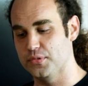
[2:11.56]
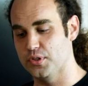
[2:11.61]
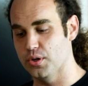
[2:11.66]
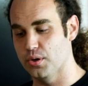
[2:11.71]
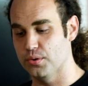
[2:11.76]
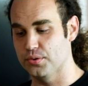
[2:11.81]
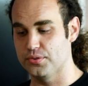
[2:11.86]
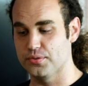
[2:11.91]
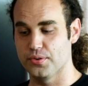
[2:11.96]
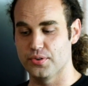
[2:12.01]

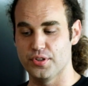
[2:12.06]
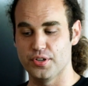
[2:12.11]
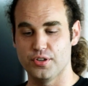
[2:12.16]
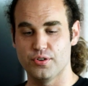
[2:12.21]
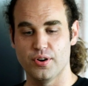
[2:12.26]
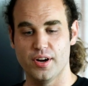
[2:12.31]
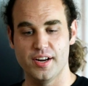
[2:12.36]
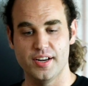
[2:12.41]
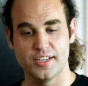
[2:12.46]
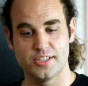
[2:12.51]
go through the
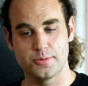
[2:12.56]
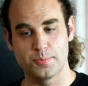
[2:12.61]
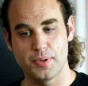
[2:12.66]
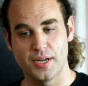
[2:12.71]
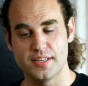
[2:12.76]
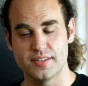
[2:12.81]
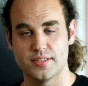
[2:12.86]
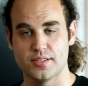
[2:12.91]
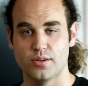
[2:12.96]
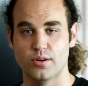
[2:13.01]
great
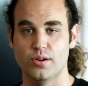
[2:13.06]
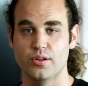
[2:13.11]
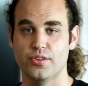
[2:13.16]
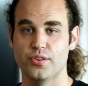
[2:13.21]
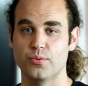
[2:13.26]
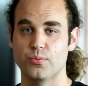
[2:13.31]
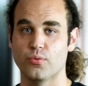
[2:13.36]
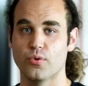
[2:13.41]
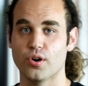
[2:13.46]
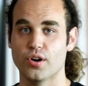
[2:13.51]
expense and all
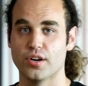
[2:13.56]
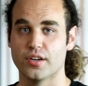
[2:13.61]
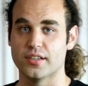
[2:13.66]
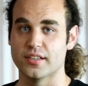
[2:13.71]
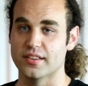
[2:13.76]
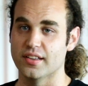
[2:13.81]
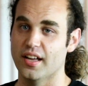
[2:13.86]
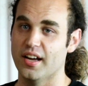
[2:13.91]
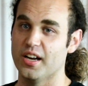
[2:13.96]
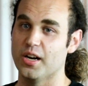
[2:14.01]
the work
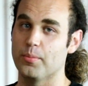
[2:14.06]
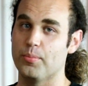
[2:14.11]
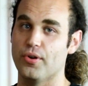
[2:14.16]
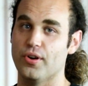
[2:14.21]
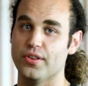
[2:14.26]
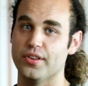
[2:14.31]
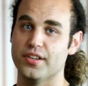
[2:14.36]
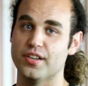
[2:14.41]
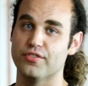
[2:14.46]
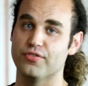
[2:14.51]
and line up
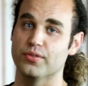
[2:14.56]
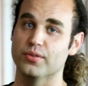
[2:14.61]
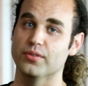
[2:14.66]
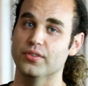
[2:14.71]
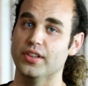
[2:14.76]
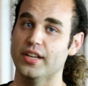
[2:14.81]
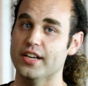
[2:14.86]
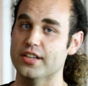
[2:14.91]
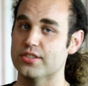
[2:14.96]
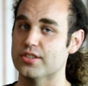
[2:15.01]
all the different
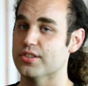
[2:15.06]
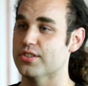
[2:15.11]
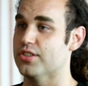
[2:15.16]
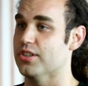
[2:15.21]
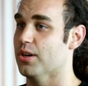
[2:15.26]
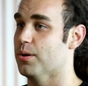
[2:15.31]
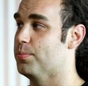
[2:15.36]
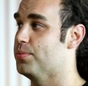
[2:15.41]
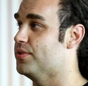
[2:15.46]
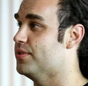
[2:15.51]

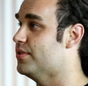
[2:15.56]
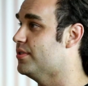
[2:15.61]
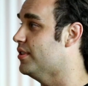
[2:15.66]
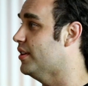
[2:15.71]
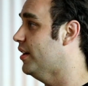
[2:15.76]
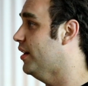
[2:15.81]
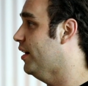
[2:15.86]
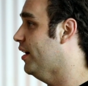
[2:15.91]
relationships